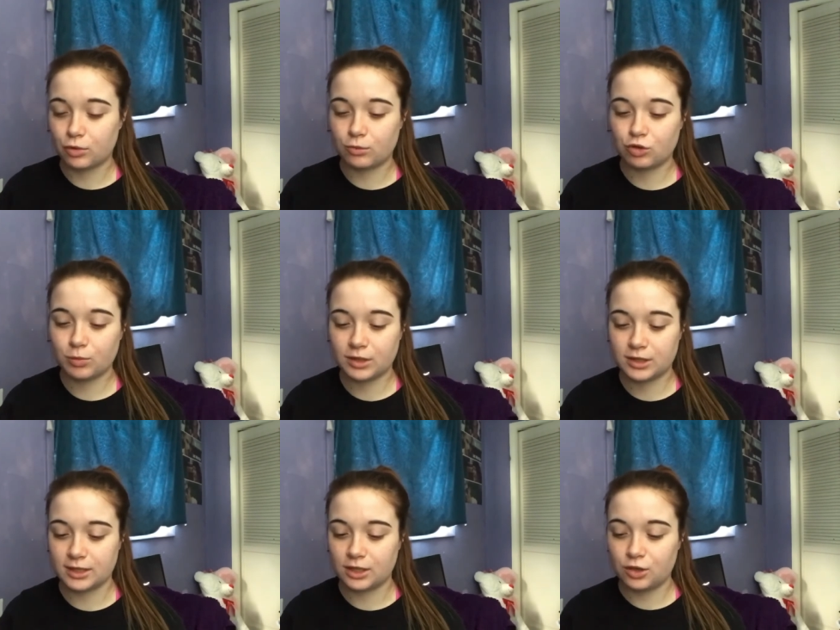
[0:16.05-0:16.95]
So I'm super
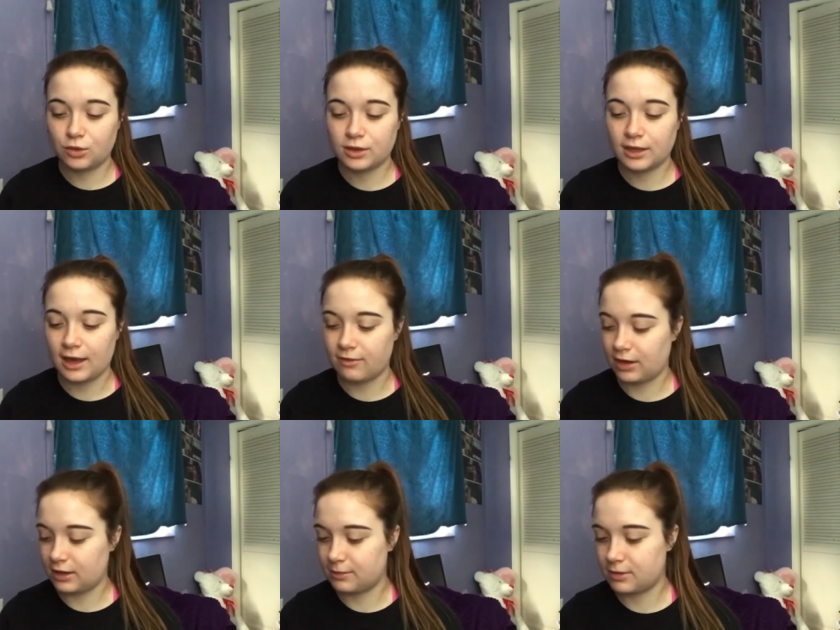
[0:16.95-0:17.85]
excited to use it. I've
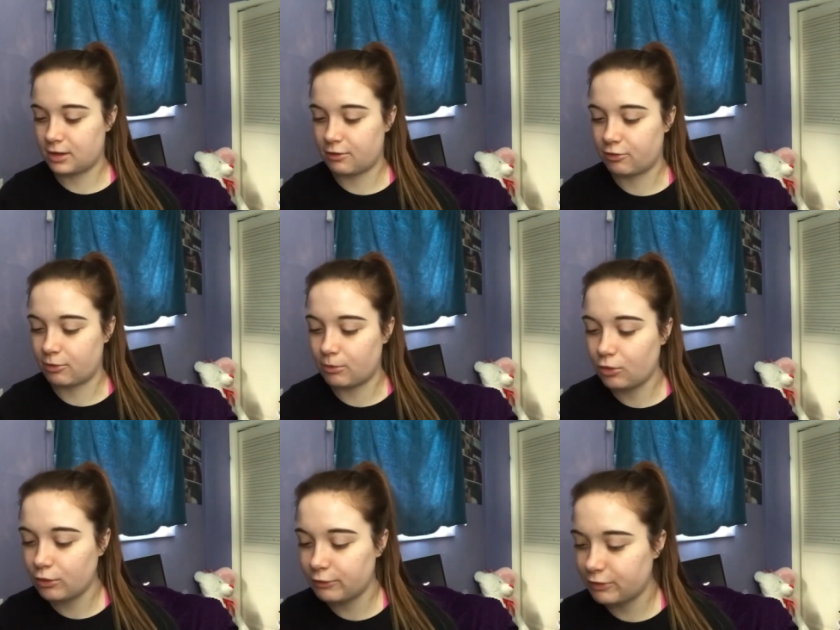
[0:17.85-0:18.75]
got some stuff from
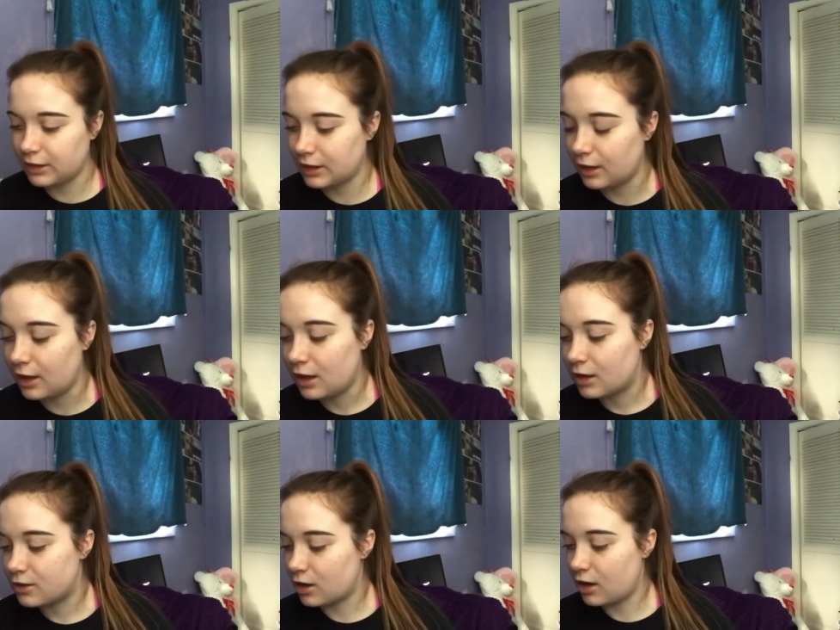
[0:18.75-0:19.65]
Morphe,
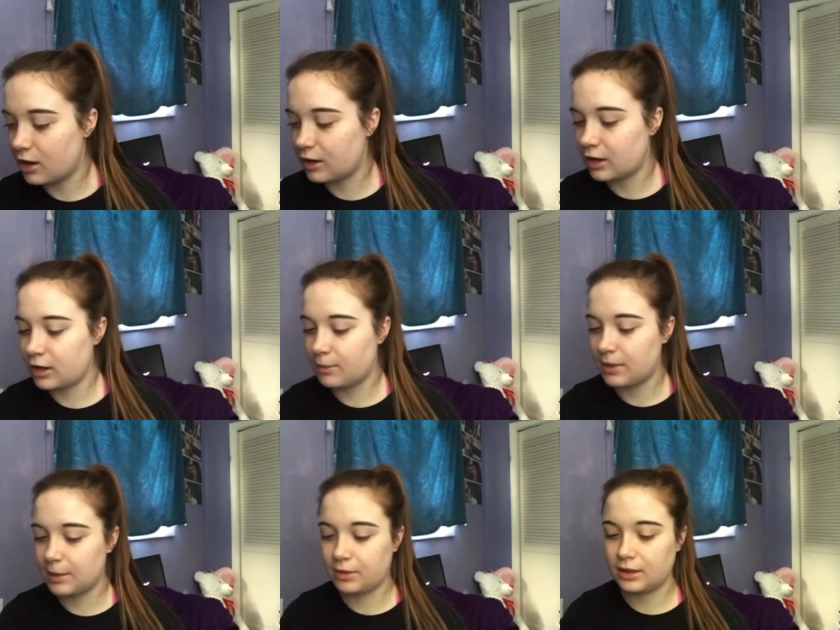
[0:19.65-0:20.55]
Tarte,
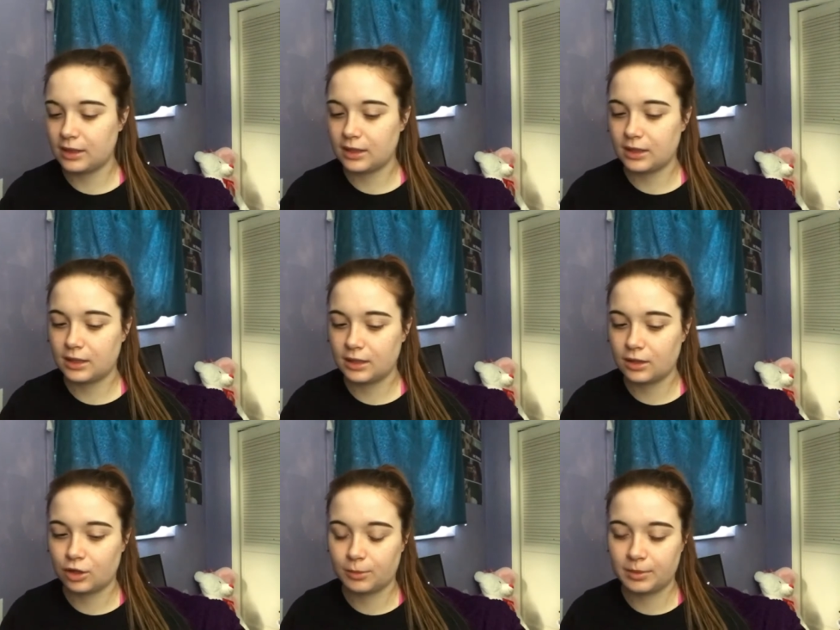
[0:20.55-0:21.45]

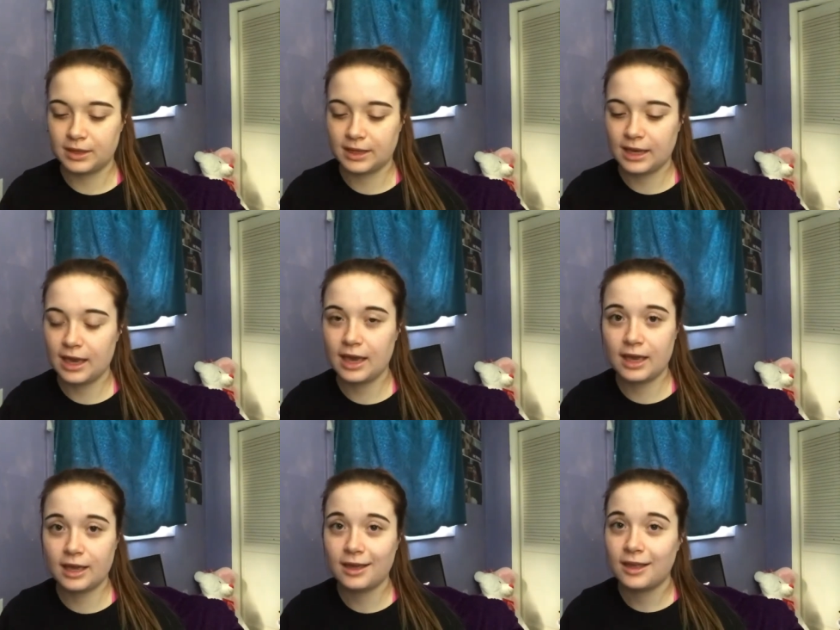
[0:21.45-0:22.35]
Maybelline, Urban
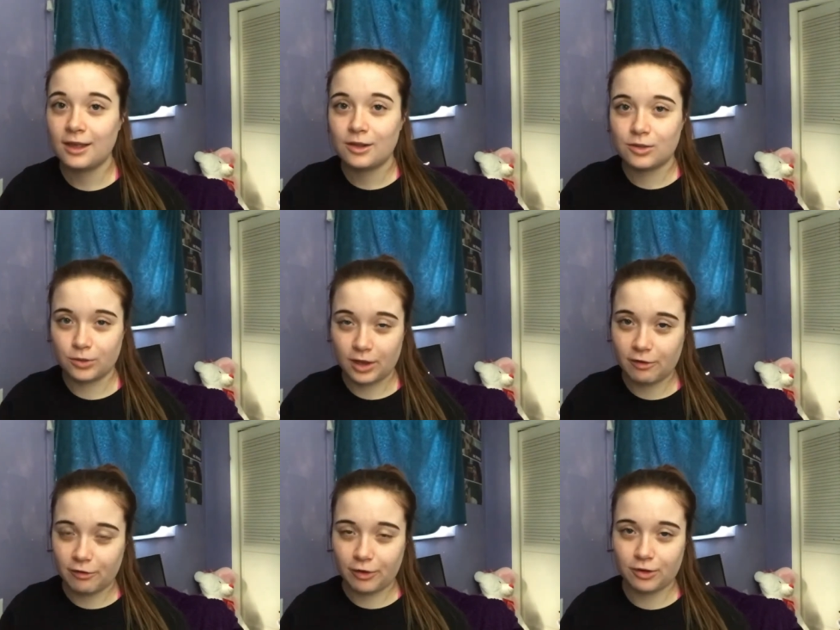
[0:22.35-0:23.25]
Decay. So
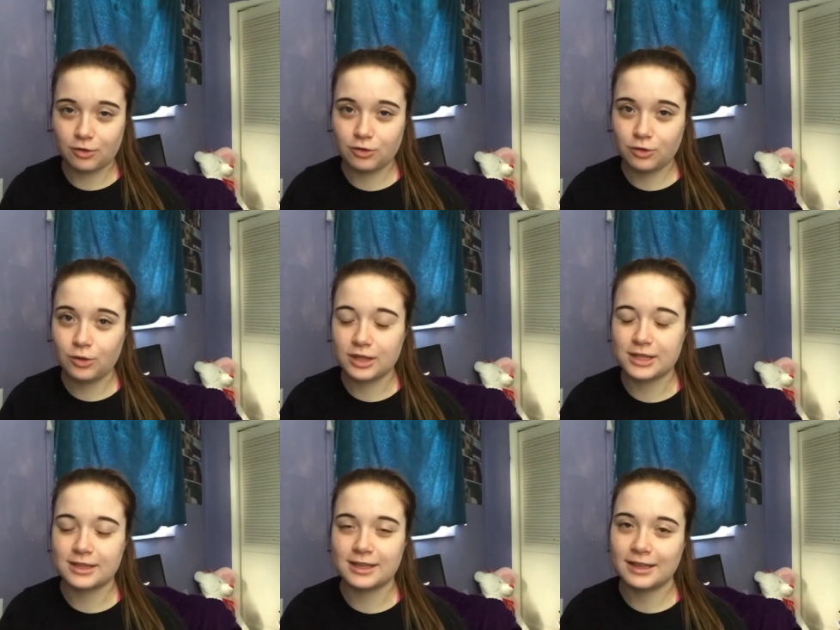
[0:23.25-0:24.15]
without further ado,
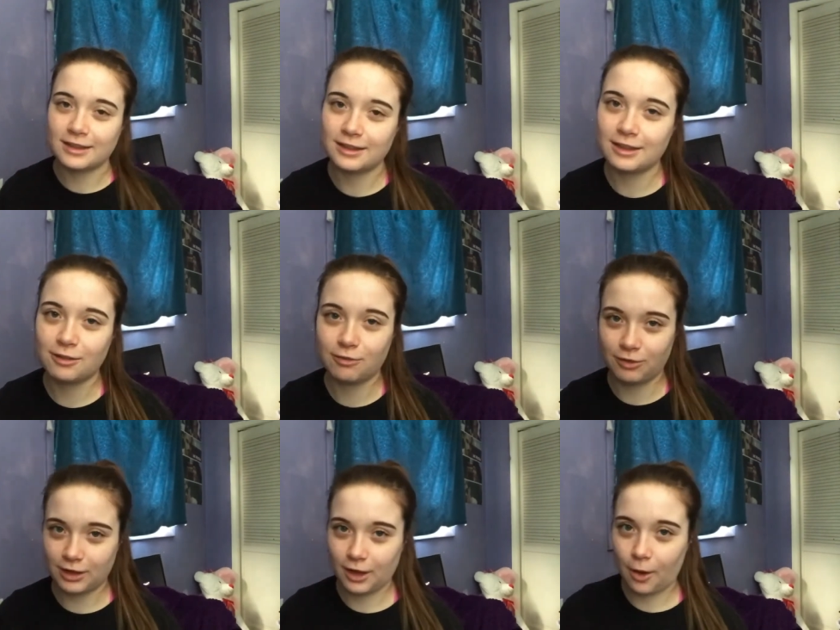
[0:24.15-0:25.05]
let's just get into this
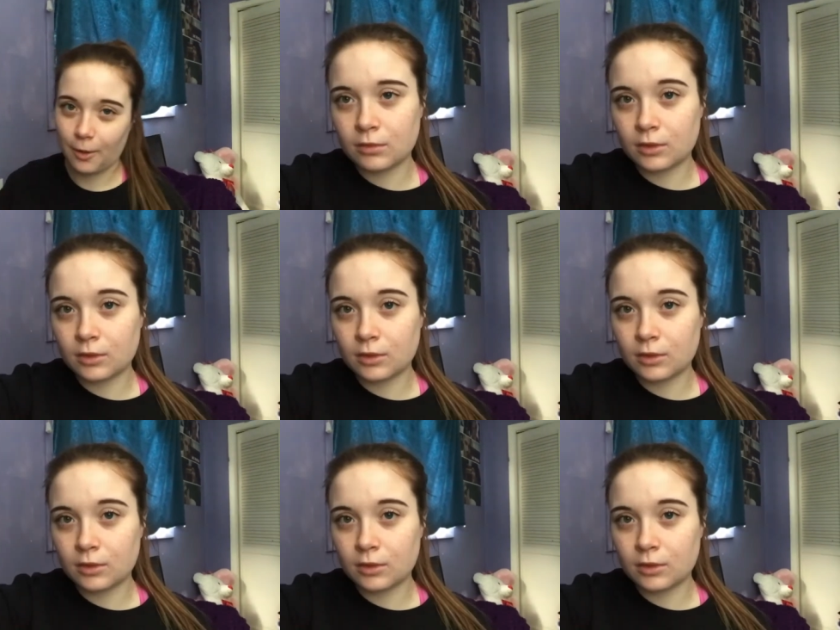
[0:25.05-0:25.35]
video.